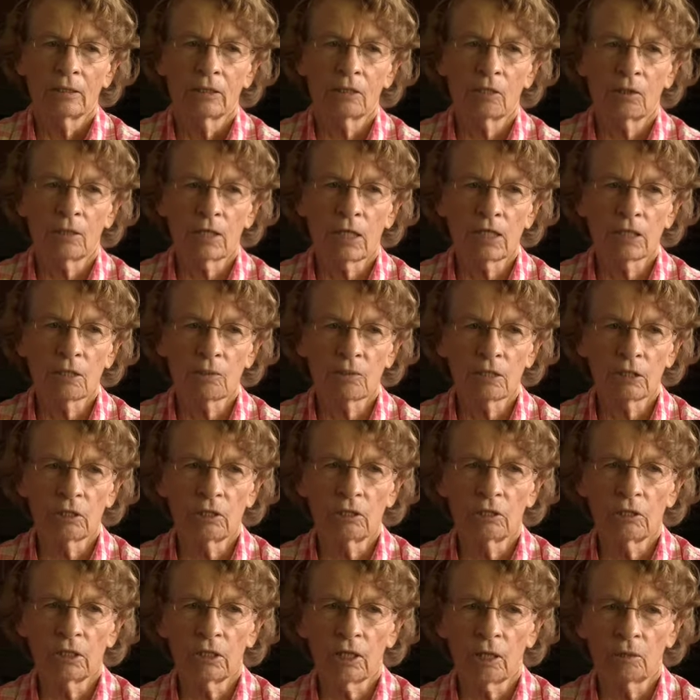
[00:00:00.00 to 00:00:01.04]
So I guess it was a
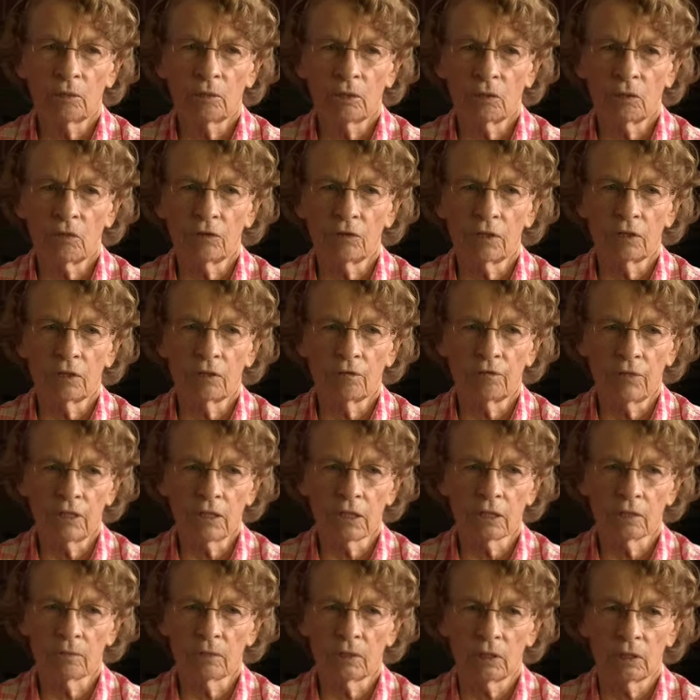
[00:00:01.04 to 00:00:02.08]
good thing I went over there to
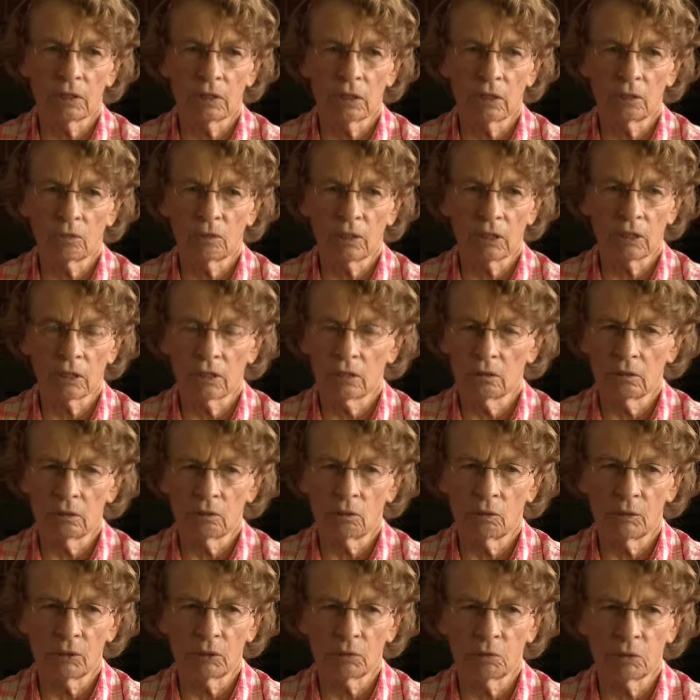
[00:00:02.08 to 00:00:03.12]
visit because otherwise
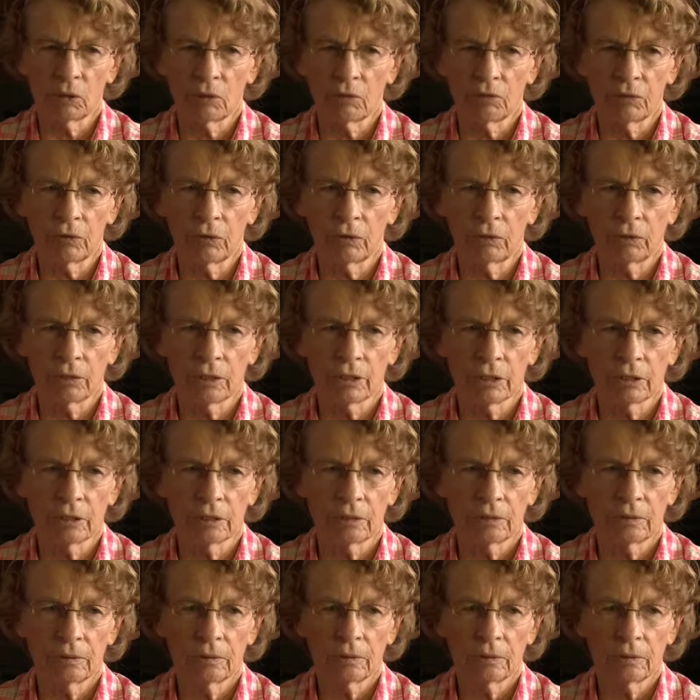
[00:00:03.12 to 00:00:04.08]
no one would have noticed.